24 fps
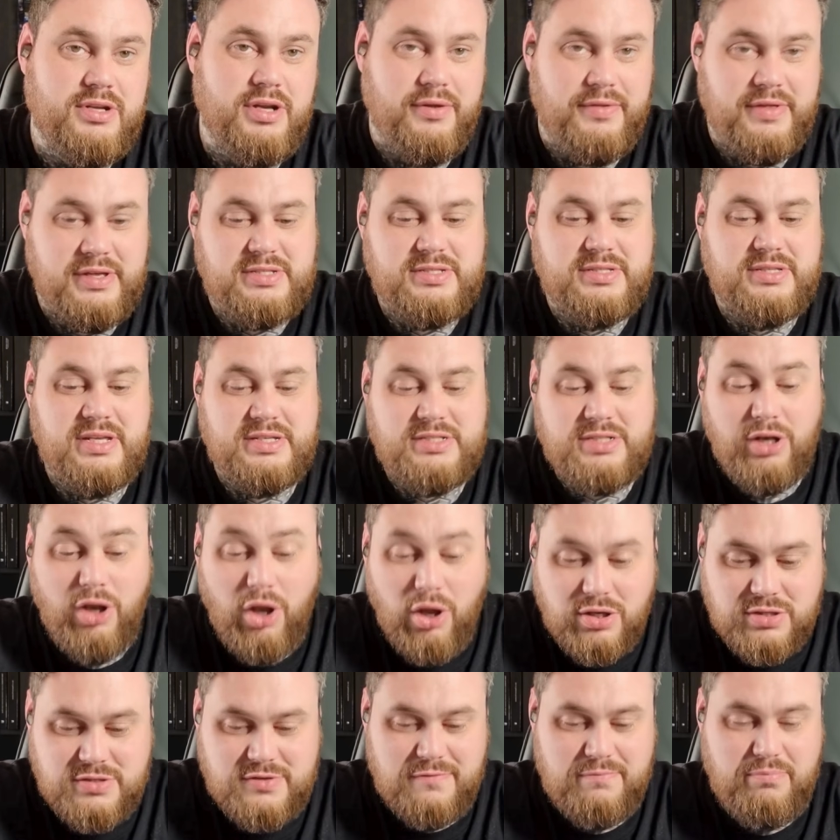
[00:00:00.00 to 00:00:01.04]
you know, there's
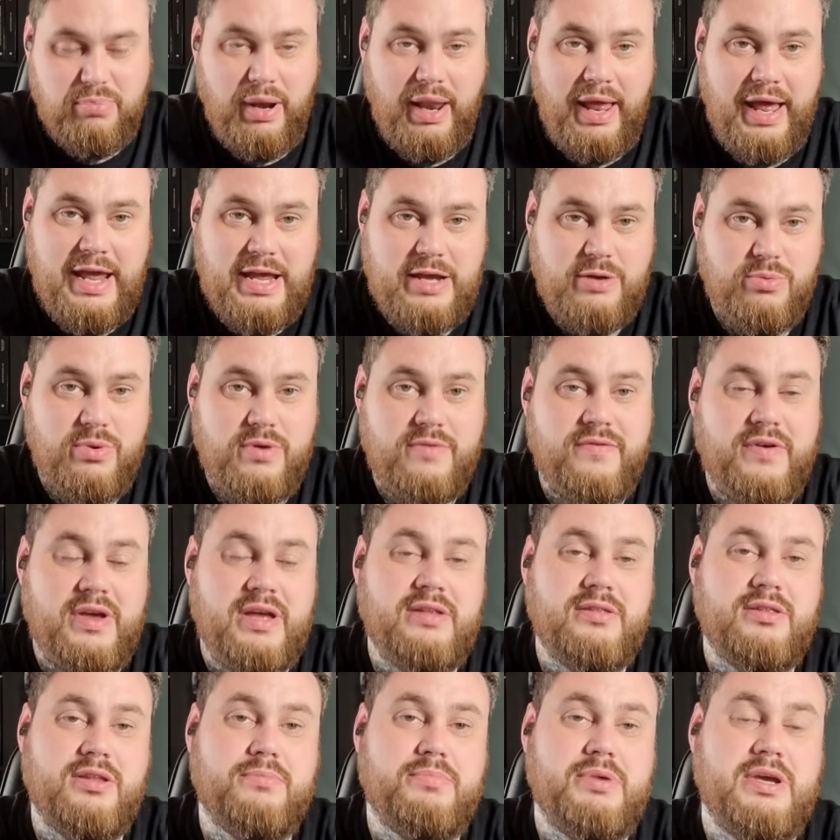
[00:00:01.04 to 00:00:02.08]
lots of play
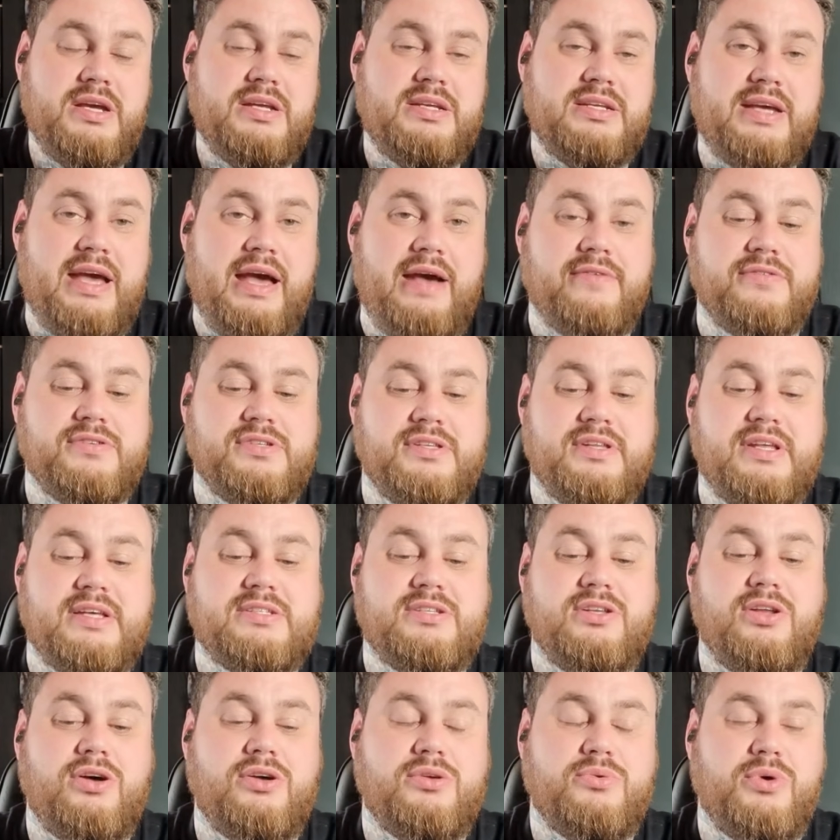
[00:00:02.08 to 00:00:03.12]
within the PDFs, and
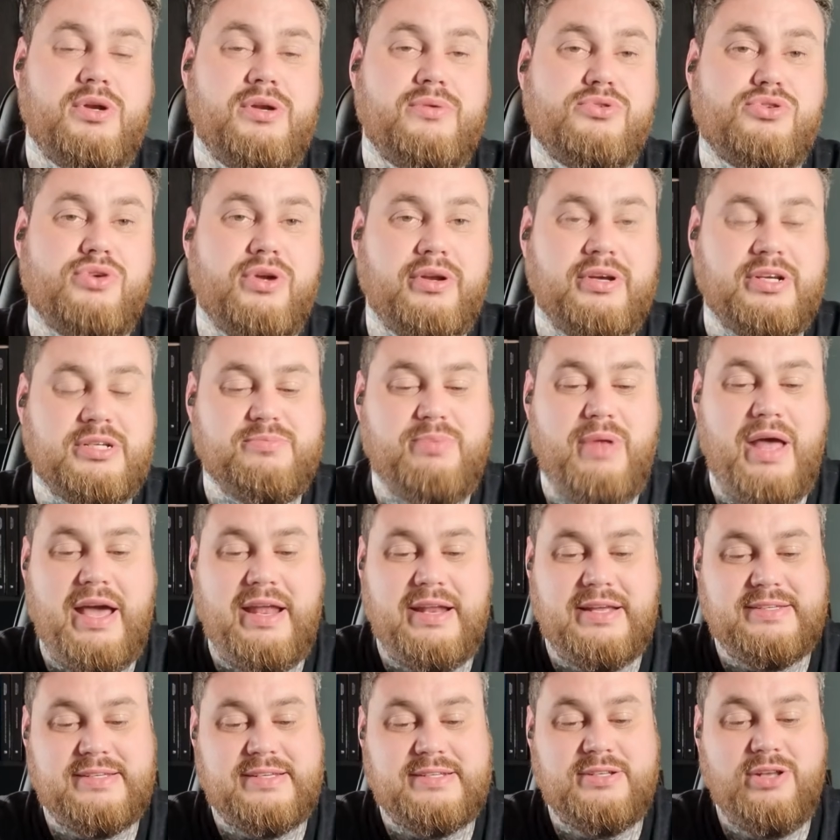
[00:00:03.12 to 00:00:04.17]
there's what I'm trying to
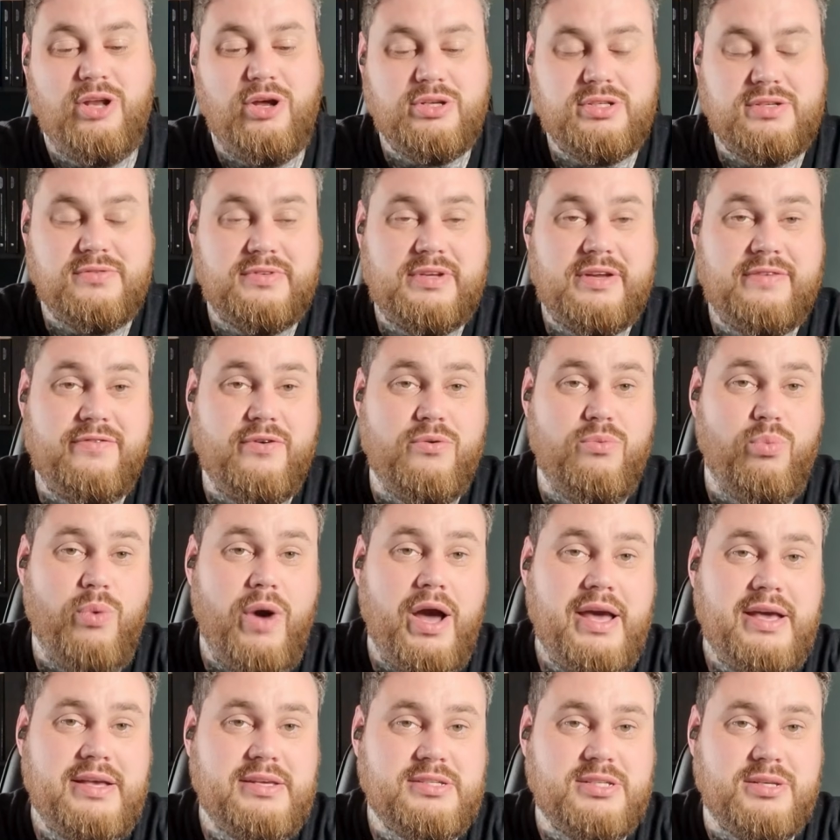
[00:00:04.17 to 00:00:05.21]
explain is there's lots of different
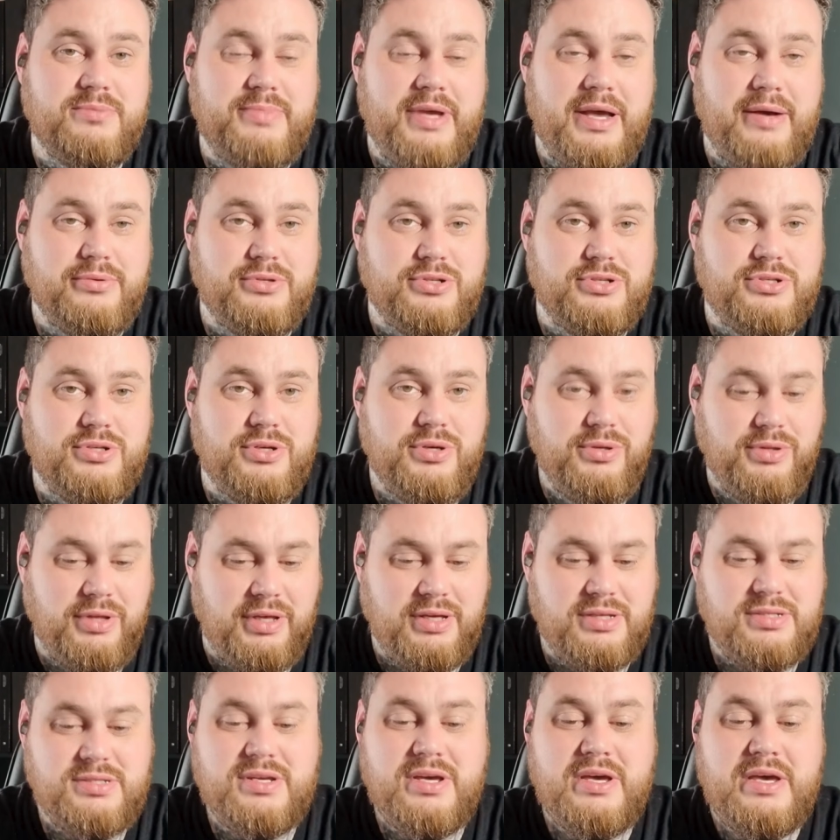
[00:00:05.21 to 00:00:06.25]
ways to be able to do
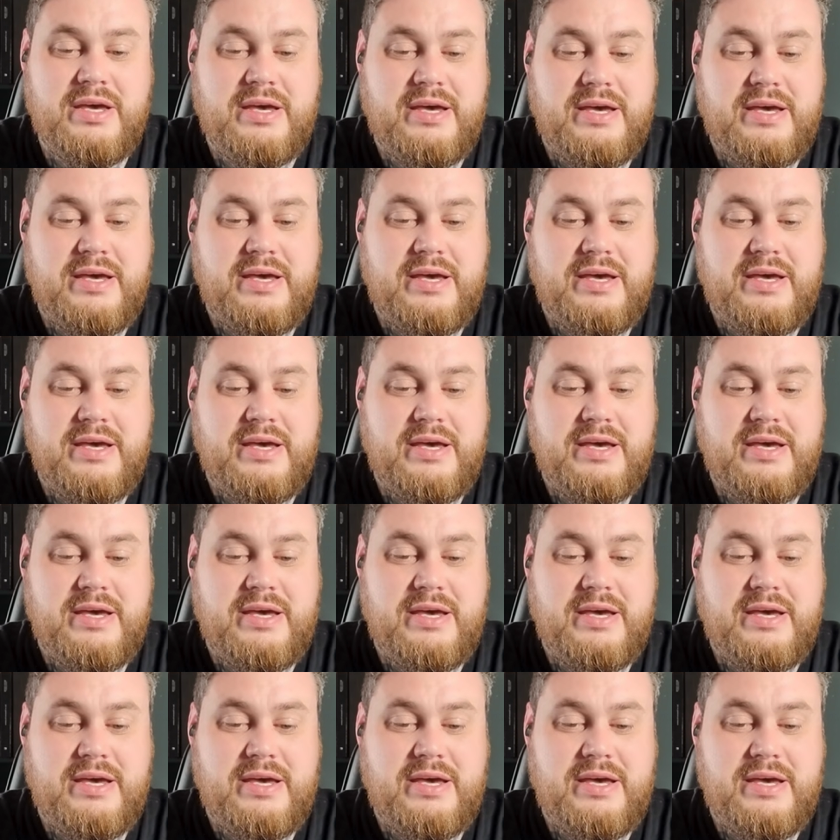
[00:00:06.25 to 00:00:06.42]
this.